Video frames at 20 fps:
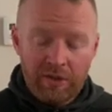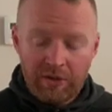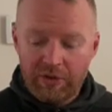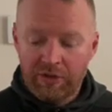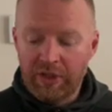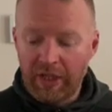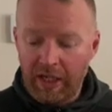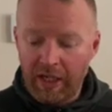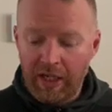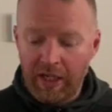
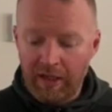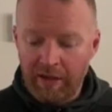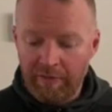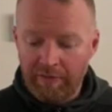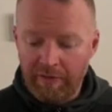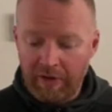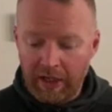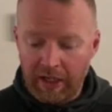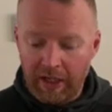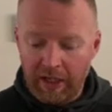
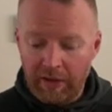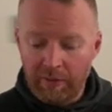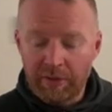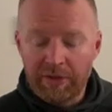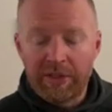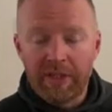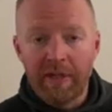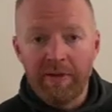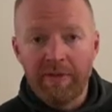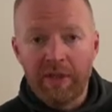we'll
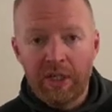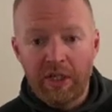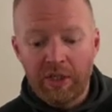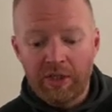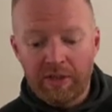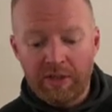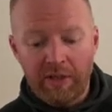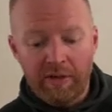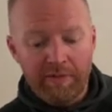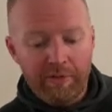save the
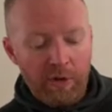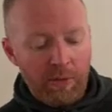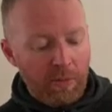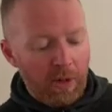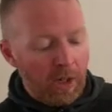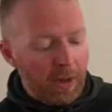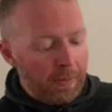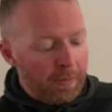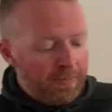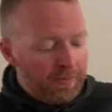good stuff for
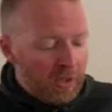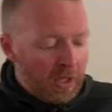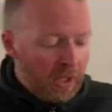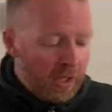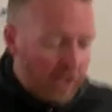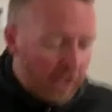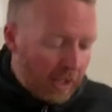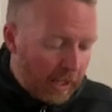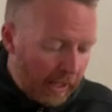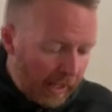tomorrow.
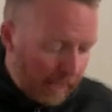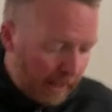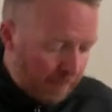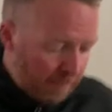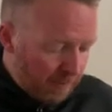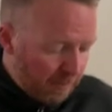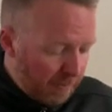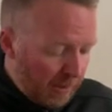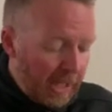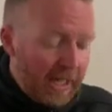
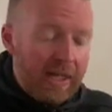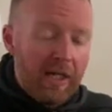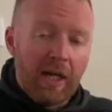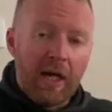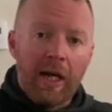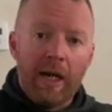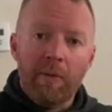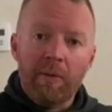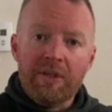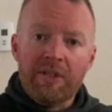But
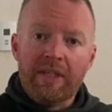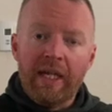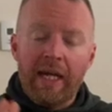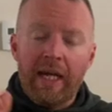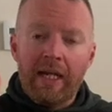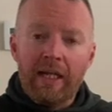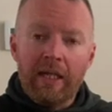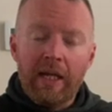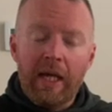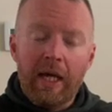I was
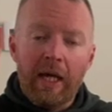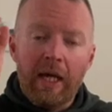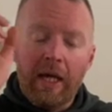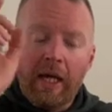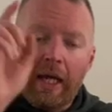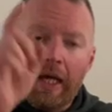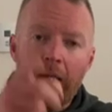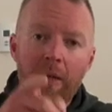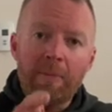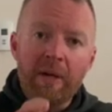at
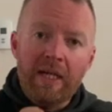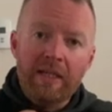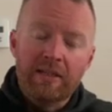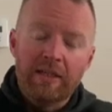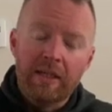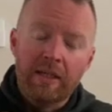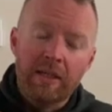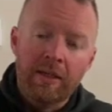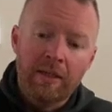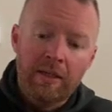A
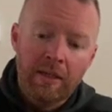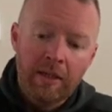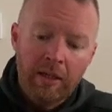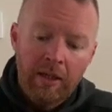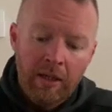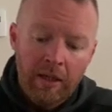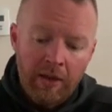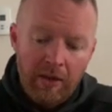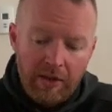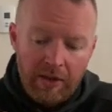Basin
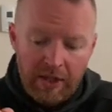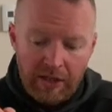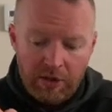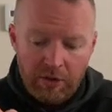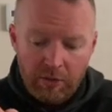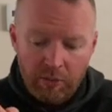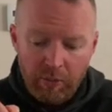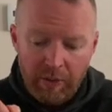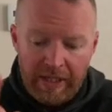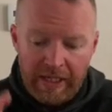
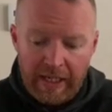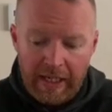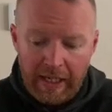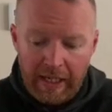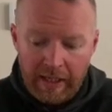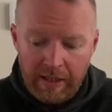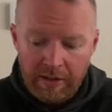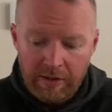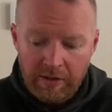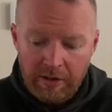this
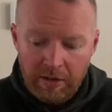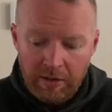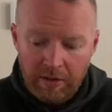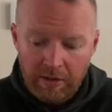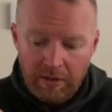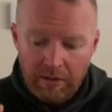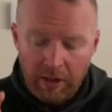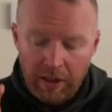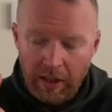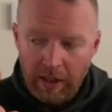weekend,
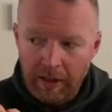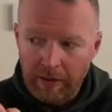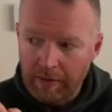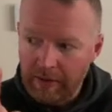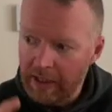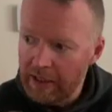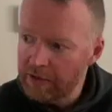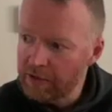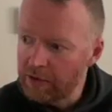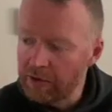
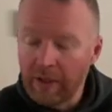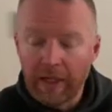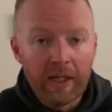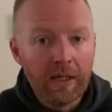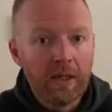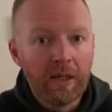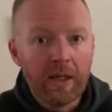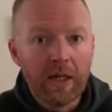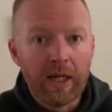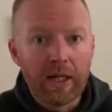
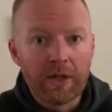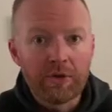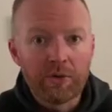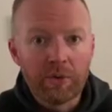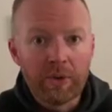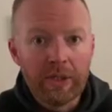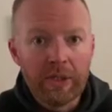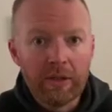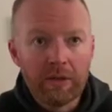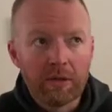yesterday
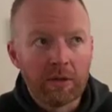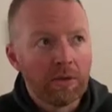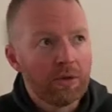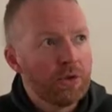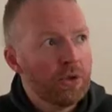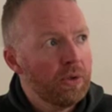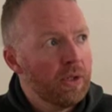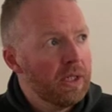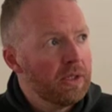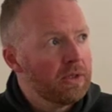actually, or
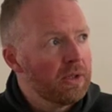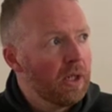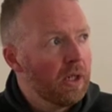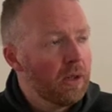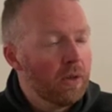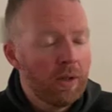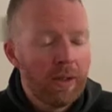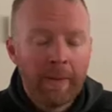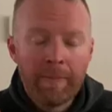2 days ago,